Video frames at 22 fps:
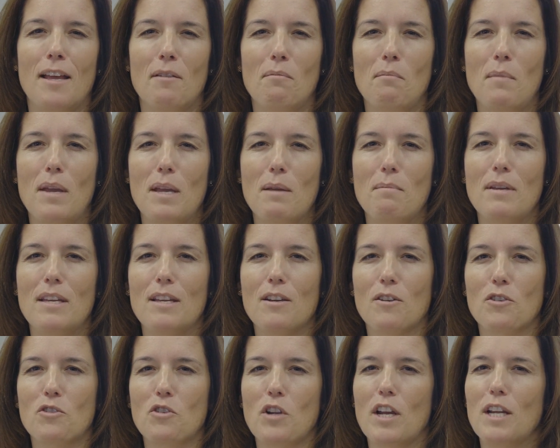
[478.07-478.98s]
and maybe
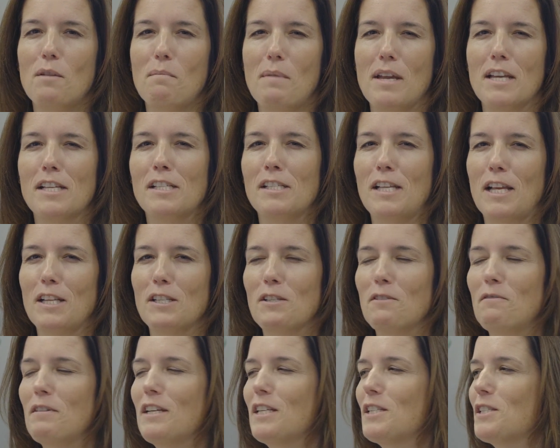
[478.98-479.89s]
are trying to make
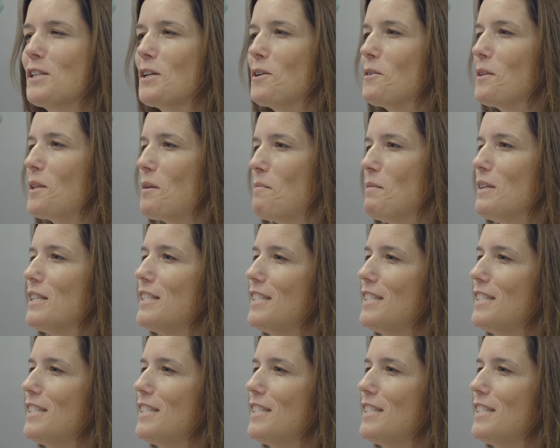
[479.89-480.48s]
sense of it. So let me